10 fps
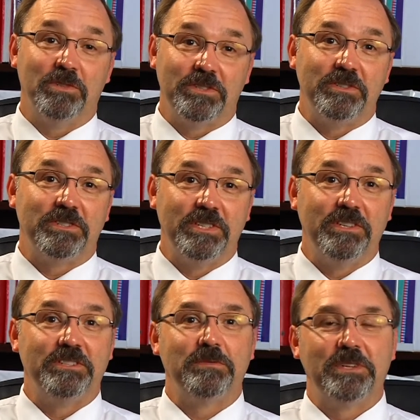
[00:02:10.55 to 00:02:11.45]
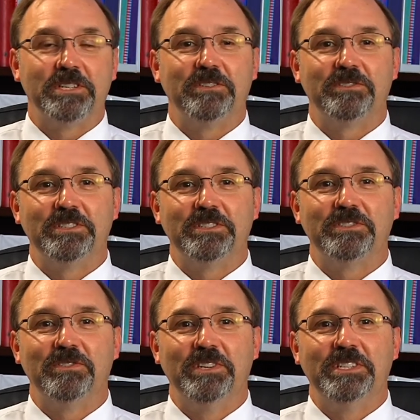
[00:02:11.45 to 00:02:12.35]
which there still is a big nursing
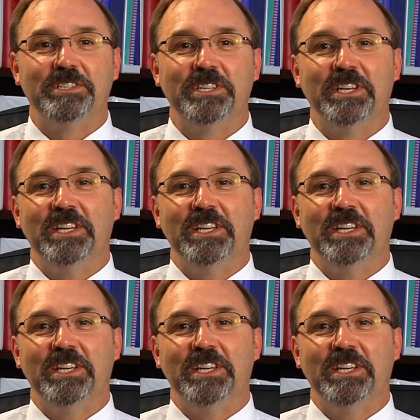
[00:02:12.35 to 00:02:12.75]
shortage.